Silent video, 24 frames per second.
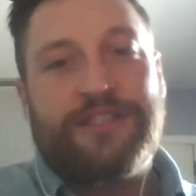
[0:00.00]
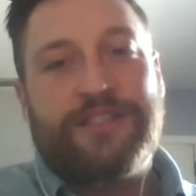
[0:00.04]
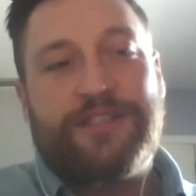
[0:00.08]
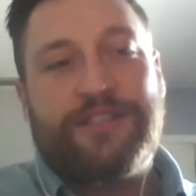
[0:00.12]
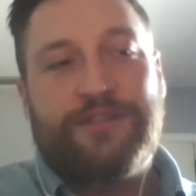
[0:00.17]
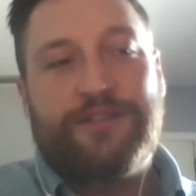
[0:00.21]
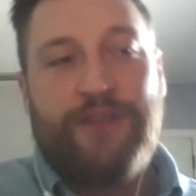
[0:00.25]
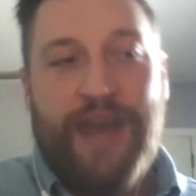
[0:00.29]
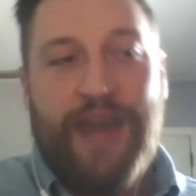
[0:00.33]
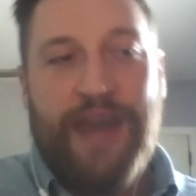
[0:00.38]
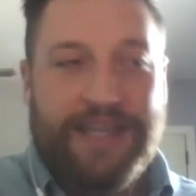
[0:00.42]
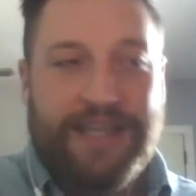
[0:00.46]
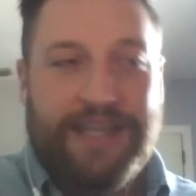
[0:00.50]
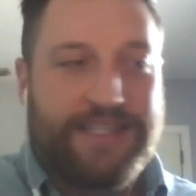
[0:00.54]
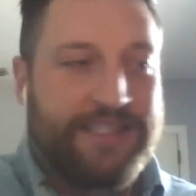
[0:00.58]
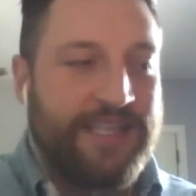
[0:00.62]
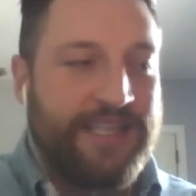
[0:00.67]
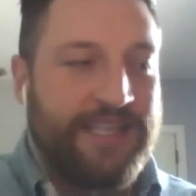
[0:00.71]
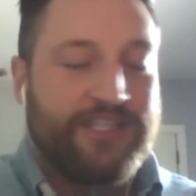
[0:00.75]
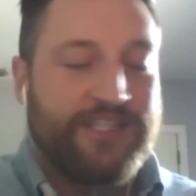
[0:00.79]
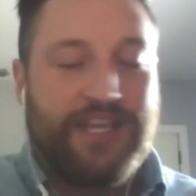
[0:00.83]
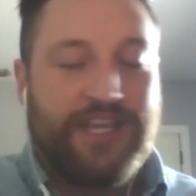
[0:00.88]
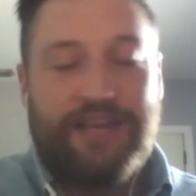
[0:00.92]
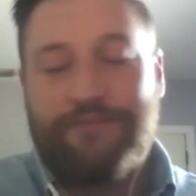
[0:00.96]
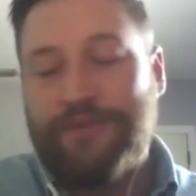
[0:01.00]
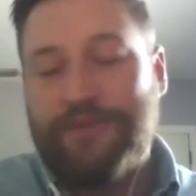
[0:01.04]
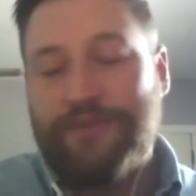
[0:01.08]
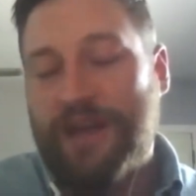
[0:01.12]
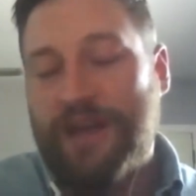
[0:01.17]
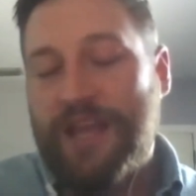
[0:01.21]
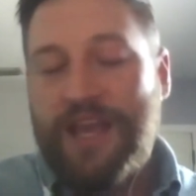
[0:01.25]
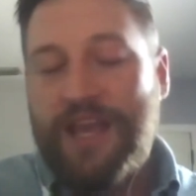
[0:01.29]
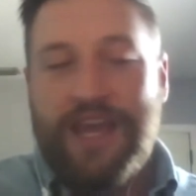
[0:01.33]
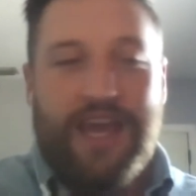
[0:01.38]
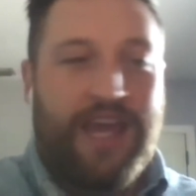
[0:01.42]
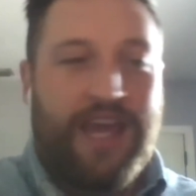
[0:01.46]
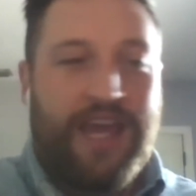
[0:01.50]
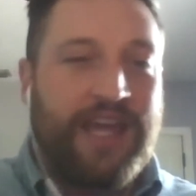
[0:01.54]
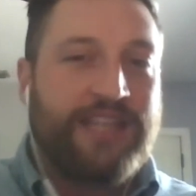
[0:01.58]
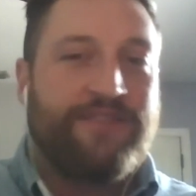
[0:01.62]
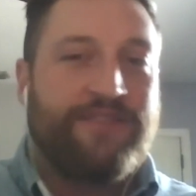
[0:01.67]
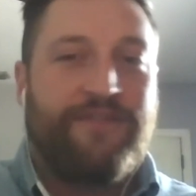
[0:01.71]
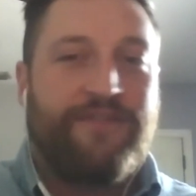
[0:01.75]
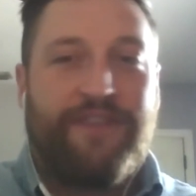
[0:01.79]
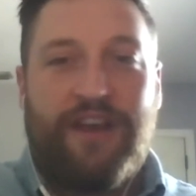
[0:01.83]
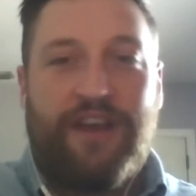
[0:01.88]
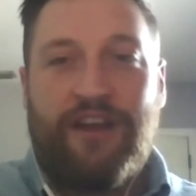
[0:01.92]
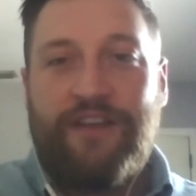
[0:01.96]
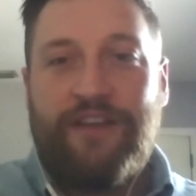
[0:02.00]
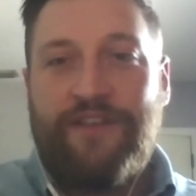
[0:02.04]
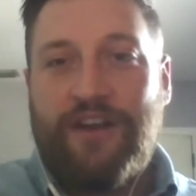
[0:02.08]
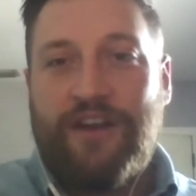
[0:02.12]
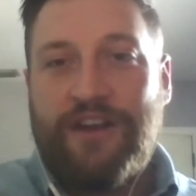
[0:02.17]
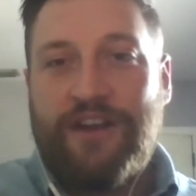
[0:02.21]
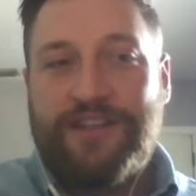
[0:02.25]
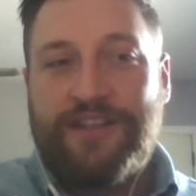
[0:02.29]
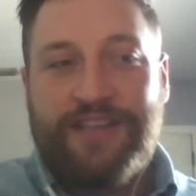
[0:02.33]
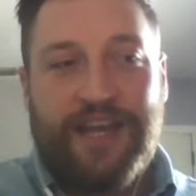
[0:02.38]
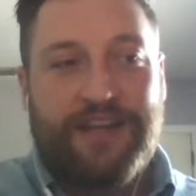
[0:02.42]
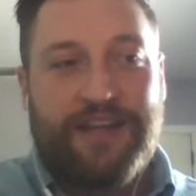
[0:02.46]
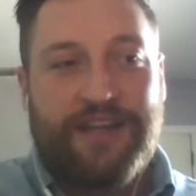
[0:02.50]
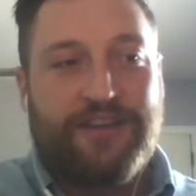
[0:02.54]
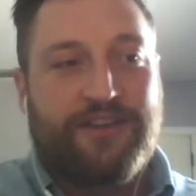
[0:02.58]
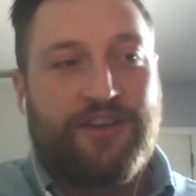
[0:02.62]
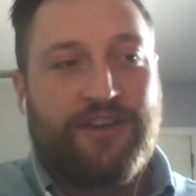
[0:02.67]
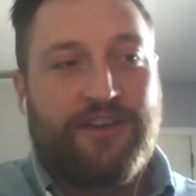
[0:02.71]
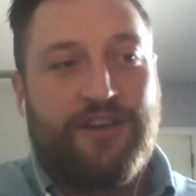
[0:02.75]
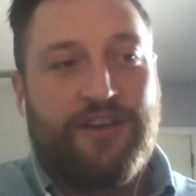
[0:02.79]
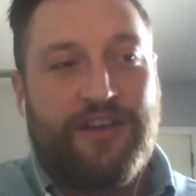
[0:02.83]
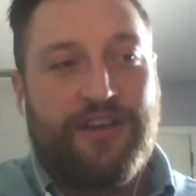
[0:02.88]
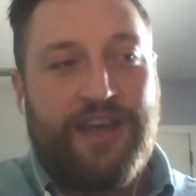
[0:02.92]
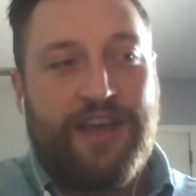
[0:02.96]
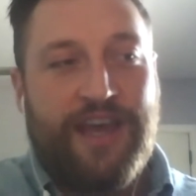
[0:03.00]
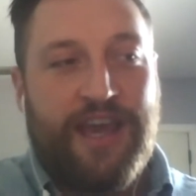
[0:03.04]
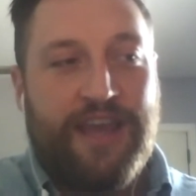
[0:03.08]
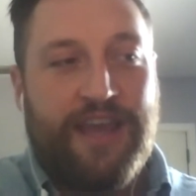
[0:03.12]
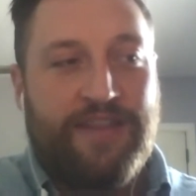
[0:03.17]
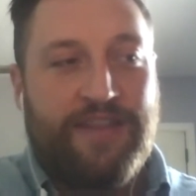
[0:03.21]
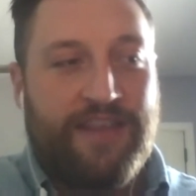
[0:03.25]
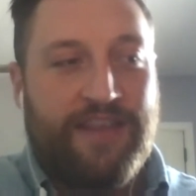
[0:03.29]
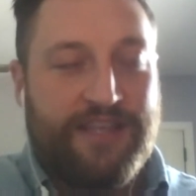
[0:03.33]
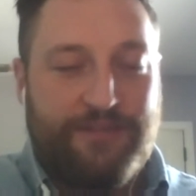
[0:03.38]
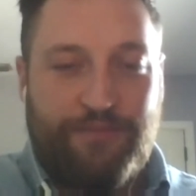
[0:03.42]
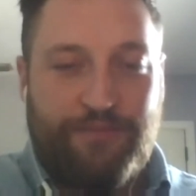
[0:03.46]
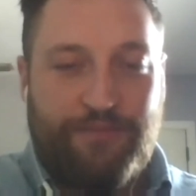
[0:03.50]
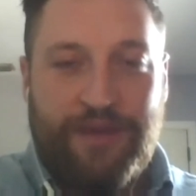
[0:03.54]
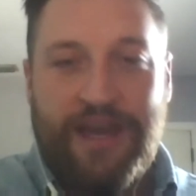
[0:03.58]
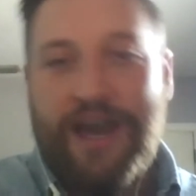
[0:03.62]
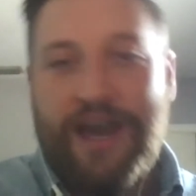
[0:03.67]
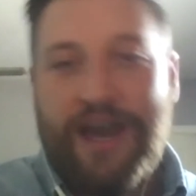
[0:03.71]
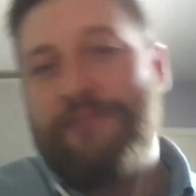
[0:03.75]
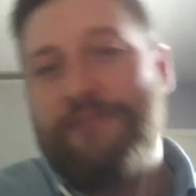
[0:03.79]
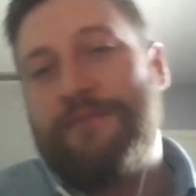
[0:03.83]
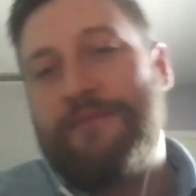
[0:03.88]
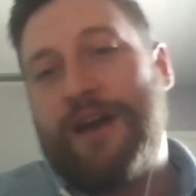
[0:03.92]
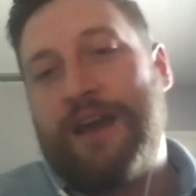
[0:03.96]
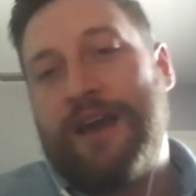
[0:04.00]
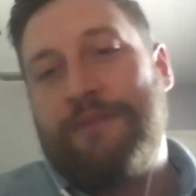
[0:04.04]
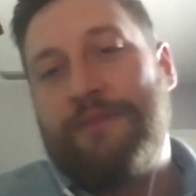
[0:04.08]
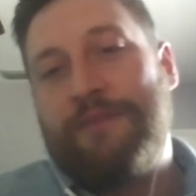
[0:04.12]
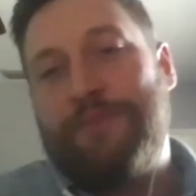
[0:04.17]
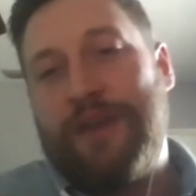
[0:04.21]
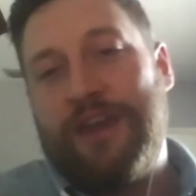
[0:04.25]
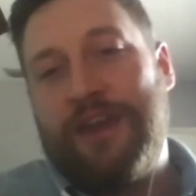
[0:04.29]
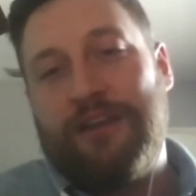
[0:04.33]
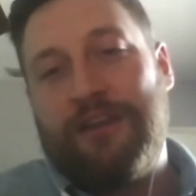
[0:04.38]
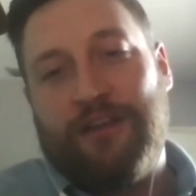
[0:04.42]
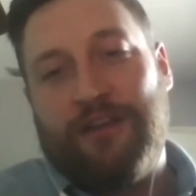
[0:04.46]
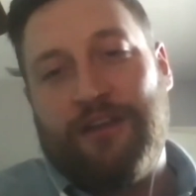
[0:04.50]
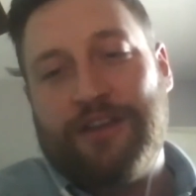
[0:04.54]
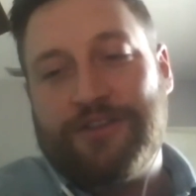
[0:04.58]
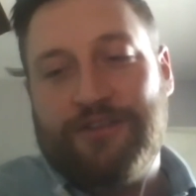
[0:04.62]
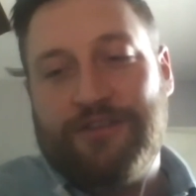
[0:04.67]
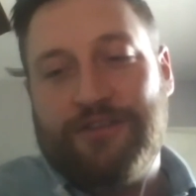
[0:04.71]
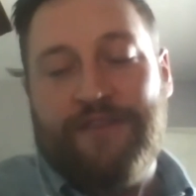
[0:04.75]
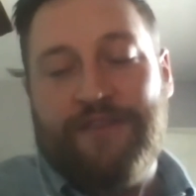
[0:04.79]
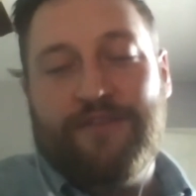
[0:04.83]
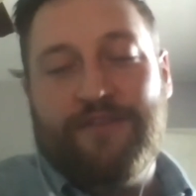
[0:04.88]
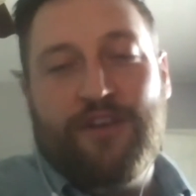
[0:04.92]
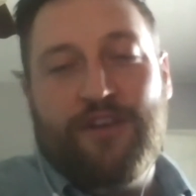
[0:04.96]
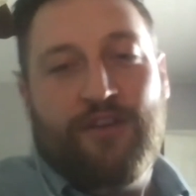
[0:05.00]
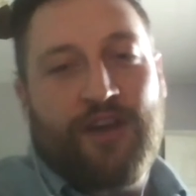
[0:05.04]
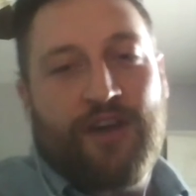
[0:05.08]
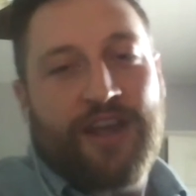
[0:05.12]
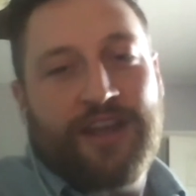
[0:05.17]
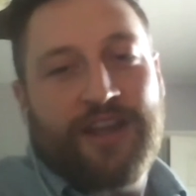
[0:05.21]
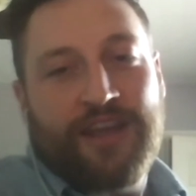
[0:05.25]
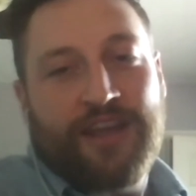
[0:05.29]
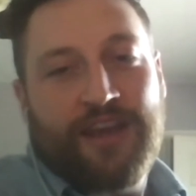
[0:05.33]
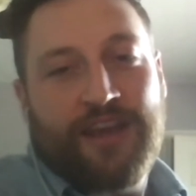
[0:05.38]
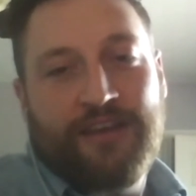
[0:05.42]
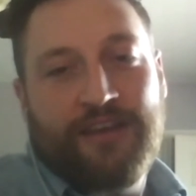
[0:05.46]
to access that chain, but it gets very, very technical and it's beyond my pay grade. So I have no idea.